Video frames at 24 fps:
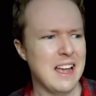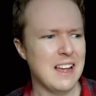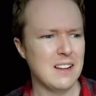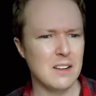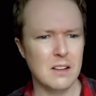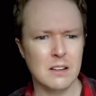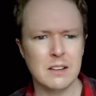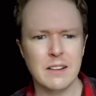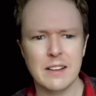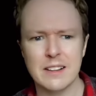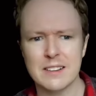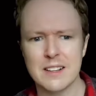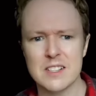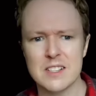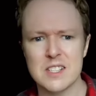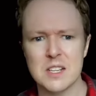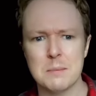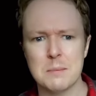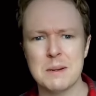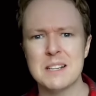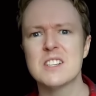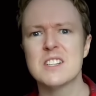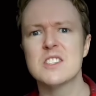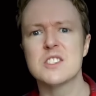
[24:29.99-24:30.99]
It looked like this
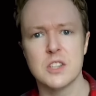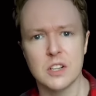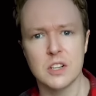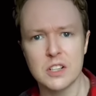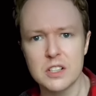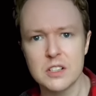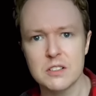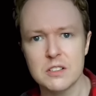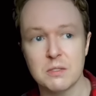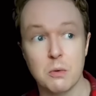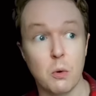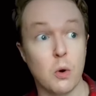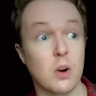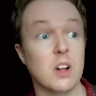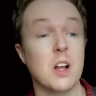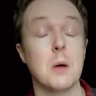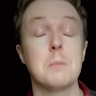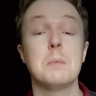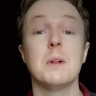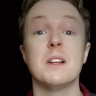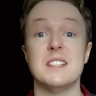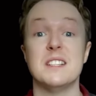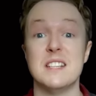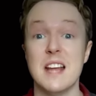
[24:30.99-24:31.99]
had been deserted for a
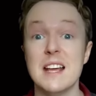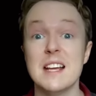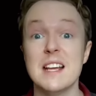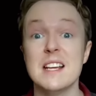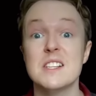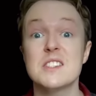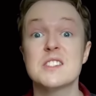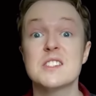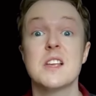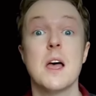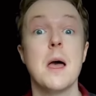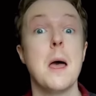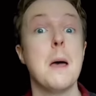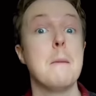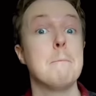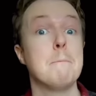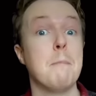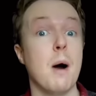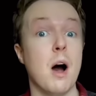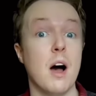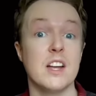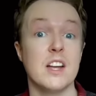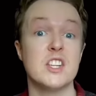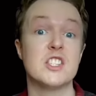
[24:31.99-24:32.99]
couple of days
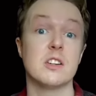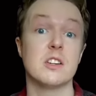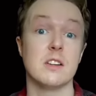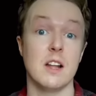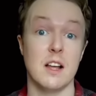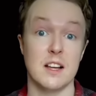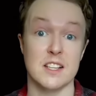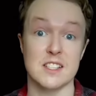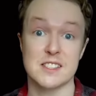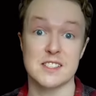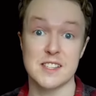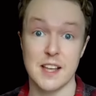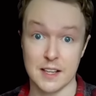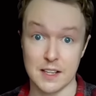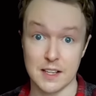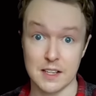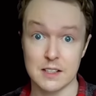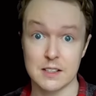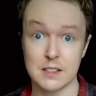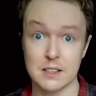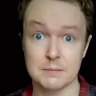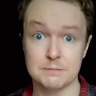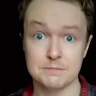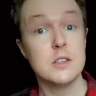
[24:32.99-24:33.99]
by July
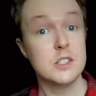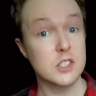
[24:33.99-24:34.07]
2nd.